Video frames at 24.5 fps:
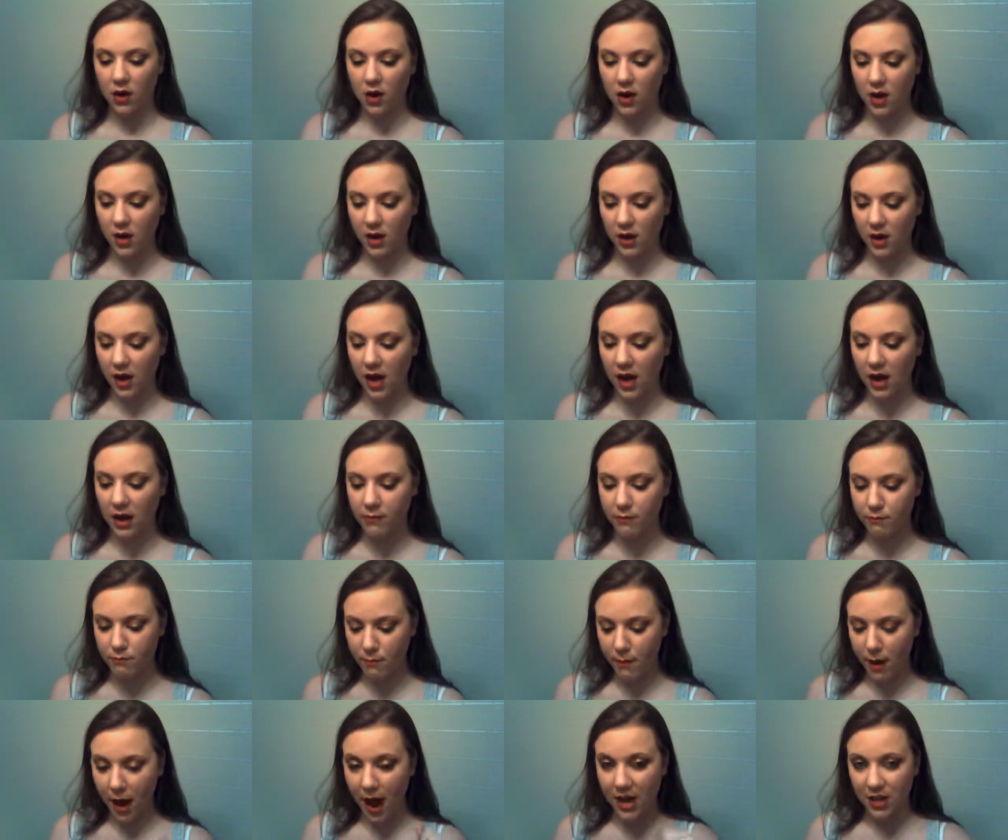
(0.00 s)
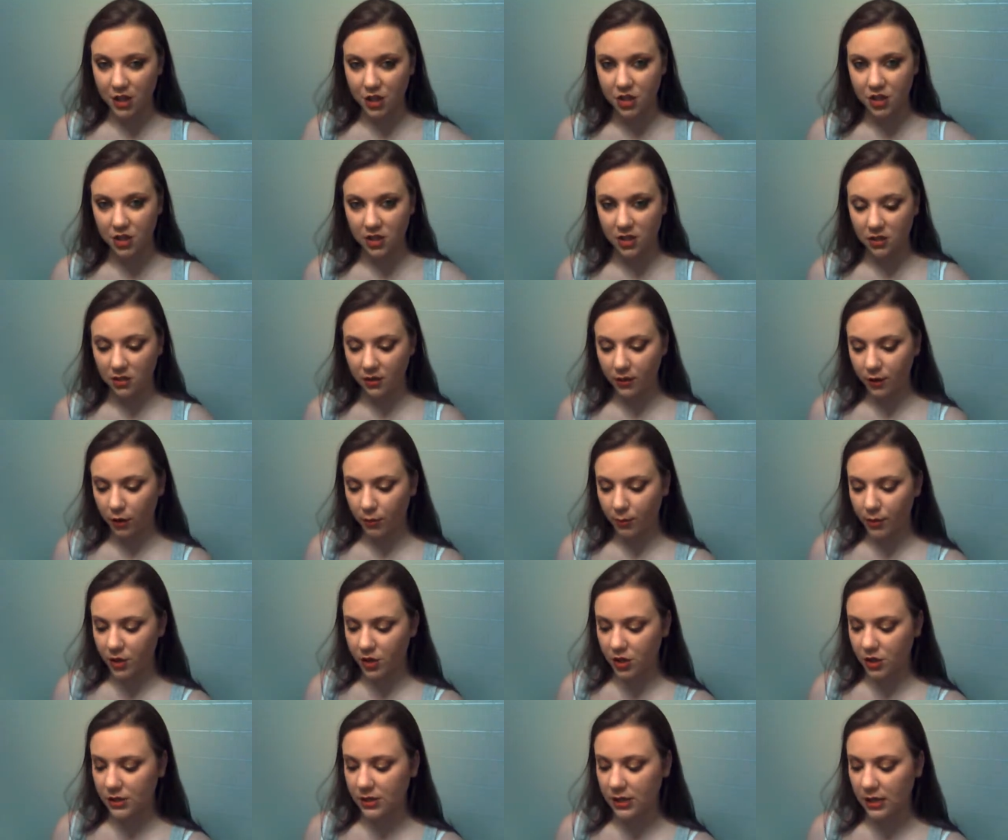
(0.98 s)
And I mashed it a little
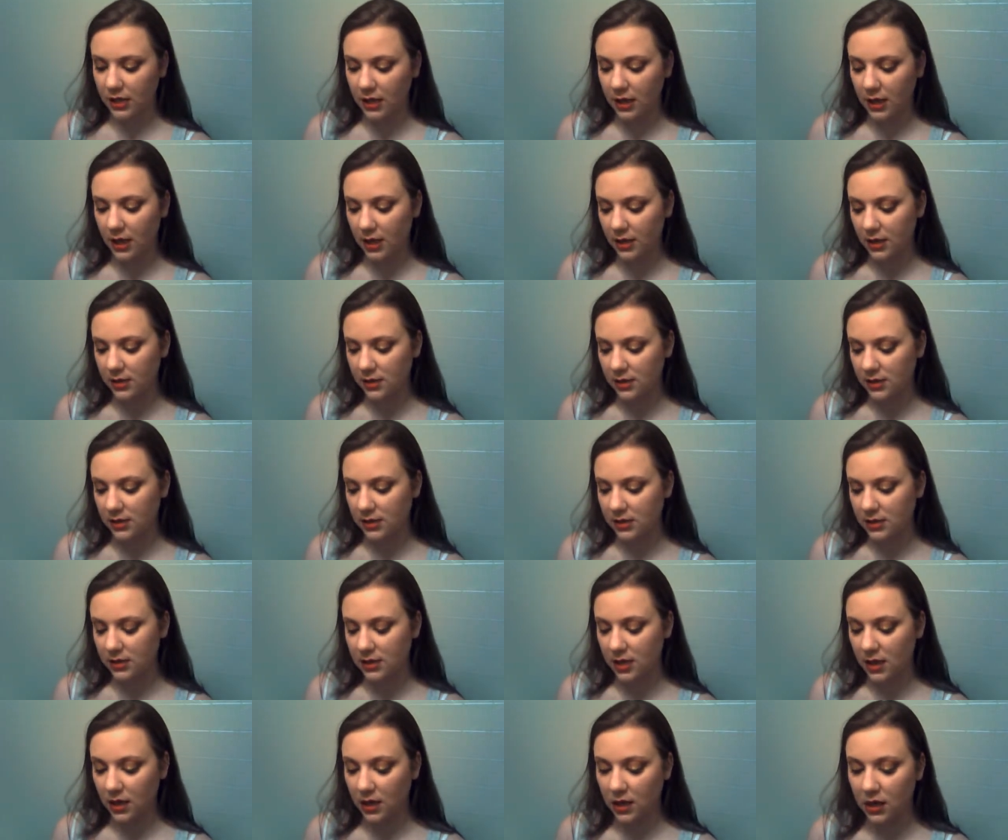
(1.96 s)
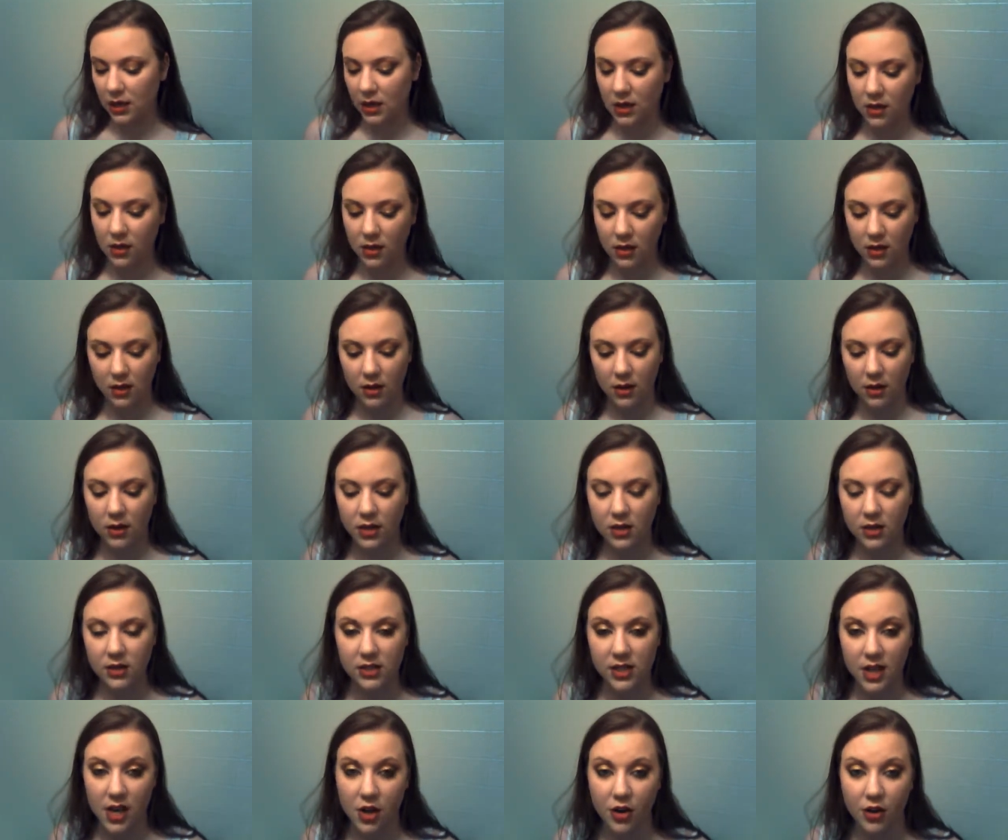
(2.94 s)
bit just to get it to stick in the
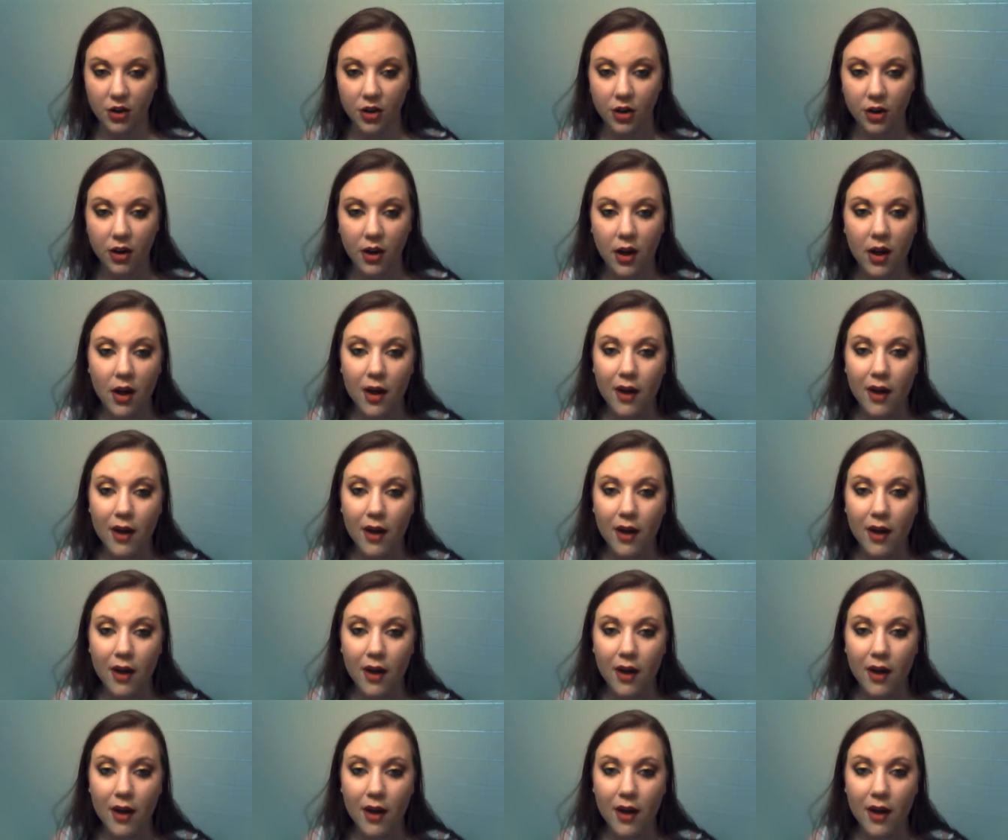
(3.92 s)
container,